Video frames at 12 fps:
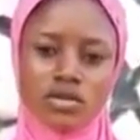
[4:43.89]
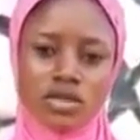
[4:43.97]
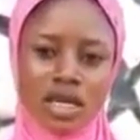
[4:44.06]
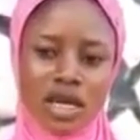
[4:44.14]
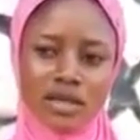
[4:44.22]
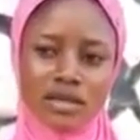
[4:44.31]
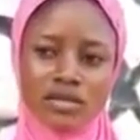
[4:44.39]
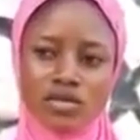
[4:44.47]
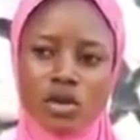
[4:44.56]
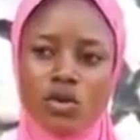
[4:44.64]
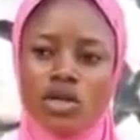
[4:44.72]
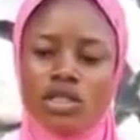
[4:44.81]
Or
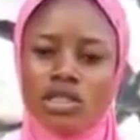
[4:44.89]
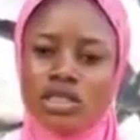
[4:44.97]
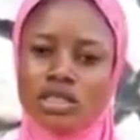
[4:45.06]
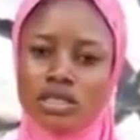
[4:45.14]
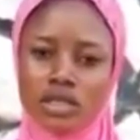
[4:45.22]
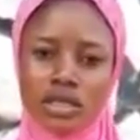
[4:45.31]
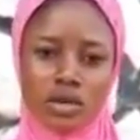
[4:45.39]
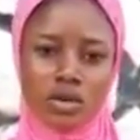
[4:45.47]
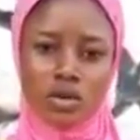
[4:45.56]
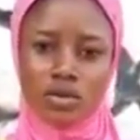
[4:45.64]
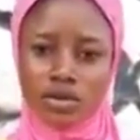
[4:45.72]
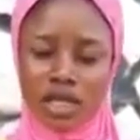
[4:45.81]
is it being said
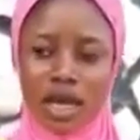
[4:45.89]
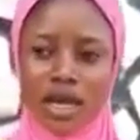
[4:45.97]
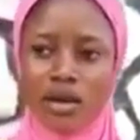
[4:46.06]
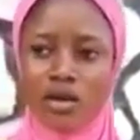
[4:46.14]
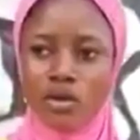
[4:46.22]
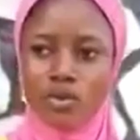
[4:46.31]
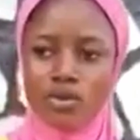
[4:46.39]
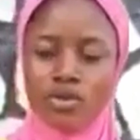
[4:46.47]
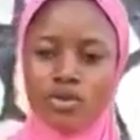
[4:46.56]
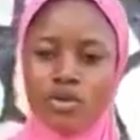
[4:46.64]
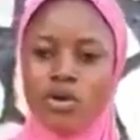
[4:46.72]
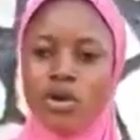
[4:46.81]
to tarnish
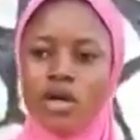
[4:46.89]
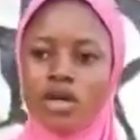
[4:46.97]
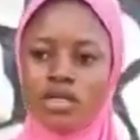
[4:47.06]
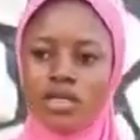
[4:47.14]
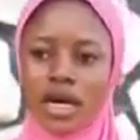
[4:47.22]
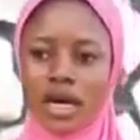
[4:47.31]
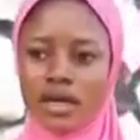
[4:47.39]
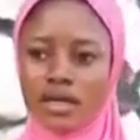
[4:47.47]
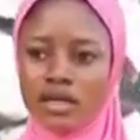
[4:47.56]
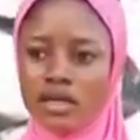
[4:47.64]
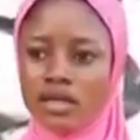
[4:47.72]
someone's image?